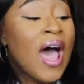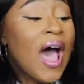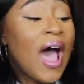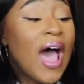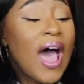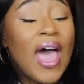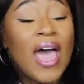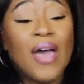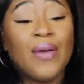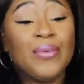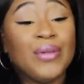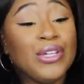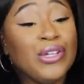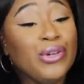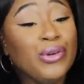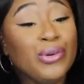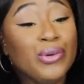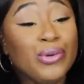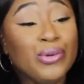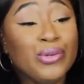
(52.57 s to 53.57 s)
I haven't
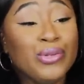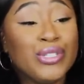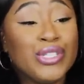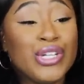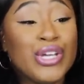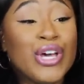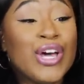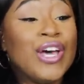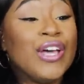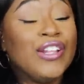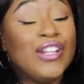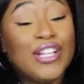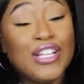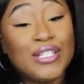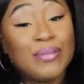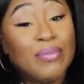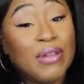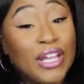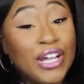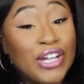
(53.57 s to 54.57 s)
used
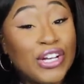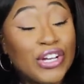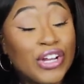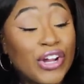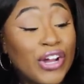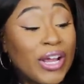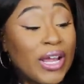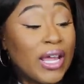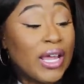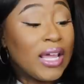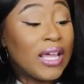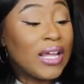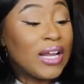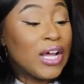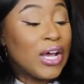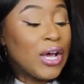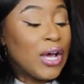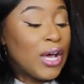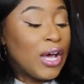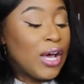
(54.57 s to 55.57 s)
this blender in
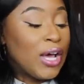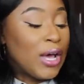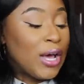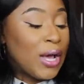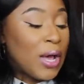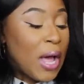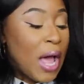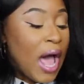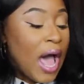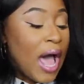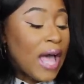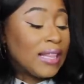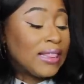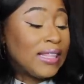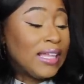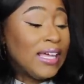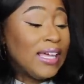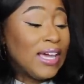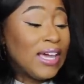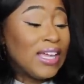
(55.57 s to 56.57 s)
I
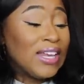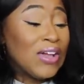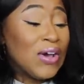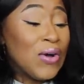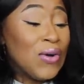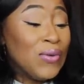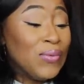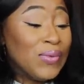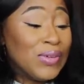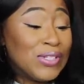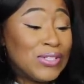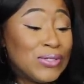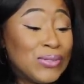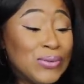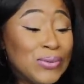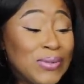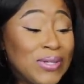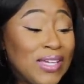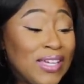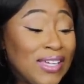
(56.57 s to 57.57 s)
think in over
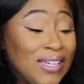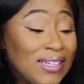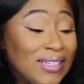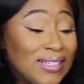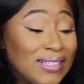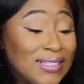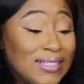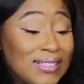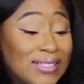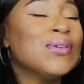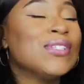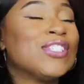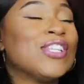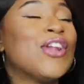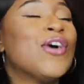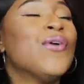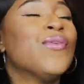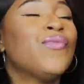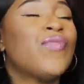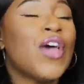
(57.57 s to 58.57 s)
2 years. So
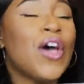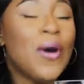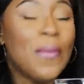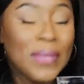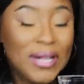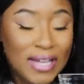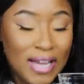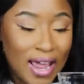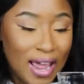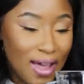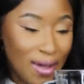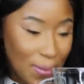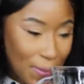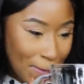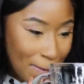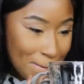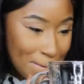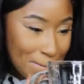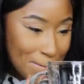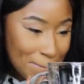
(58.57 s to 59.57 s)
don't fail me
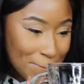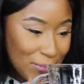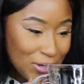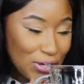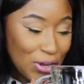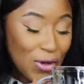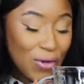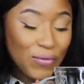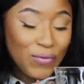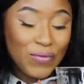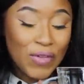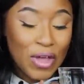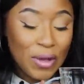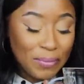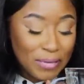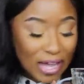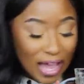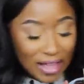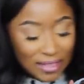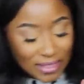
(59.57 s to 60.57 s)
now. Don't fail
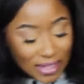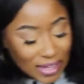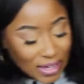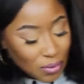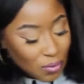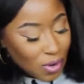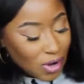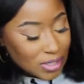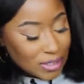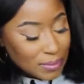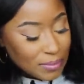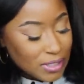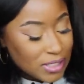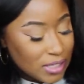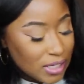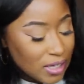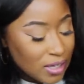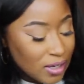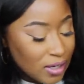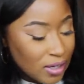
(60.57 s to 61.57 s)
me now. I think it works. Let me see.